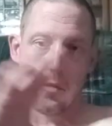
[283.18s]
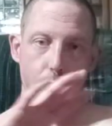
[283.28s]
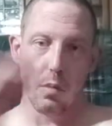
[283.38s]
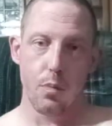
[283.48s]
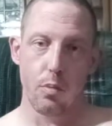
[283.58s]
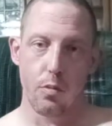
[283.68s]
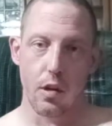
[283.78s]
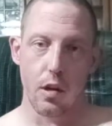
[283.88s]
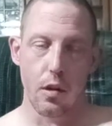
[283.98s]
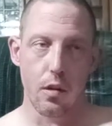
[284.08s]
the people
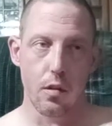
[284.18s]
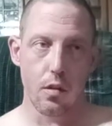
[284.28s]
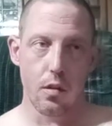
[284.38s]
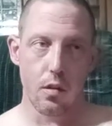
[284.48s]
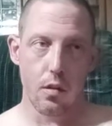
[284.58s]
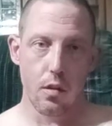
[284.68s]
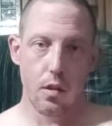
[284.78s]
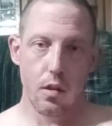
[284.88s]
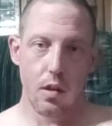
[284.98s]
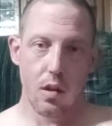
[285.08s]
that
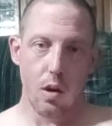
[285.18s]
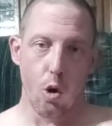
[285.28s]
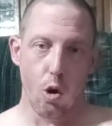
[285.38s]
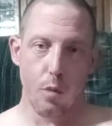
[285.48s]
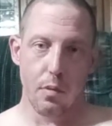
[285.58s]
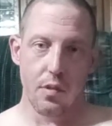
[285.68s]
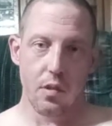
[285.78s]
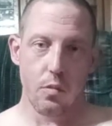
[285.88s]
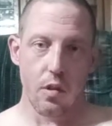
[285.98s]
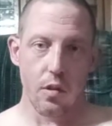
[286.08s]
are
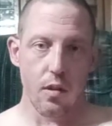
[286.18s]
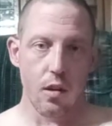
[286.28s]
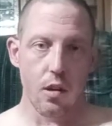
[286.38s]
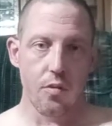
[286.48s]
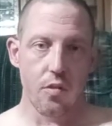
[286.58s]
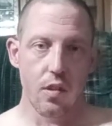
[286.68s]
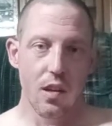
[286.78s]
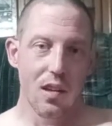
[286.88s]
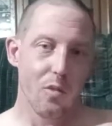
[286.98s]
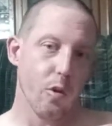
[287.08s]
busy with their lives,
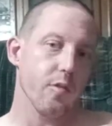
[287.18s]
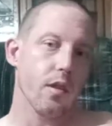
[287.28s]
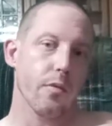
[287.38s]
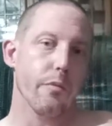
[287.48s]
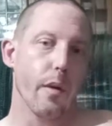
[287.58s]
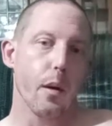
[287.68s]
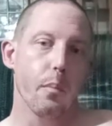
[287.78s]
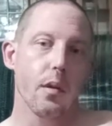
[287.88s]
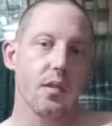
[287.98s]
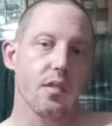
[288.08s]
they take
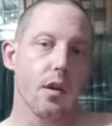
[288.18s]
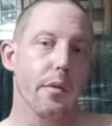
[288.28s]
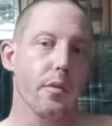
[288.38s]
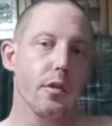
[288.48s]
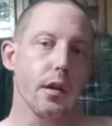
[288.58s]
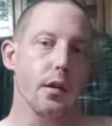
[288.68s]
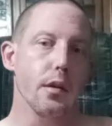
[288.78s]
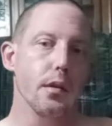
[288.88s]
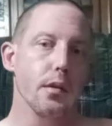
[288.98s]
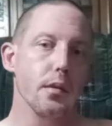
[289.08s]
5 minutes out of their
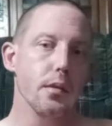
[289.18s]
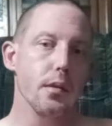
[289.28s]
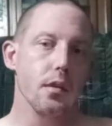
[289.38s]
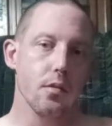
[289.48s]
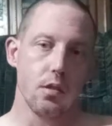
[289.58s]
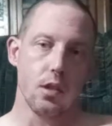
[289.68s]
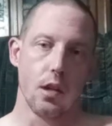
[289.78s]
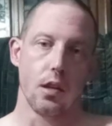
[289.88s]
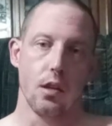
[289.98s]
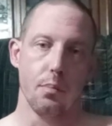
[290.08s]
day to
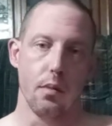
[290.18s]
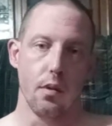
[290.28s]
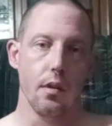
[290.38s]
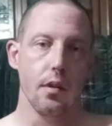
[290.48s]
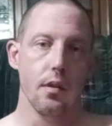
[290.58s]
check up on it.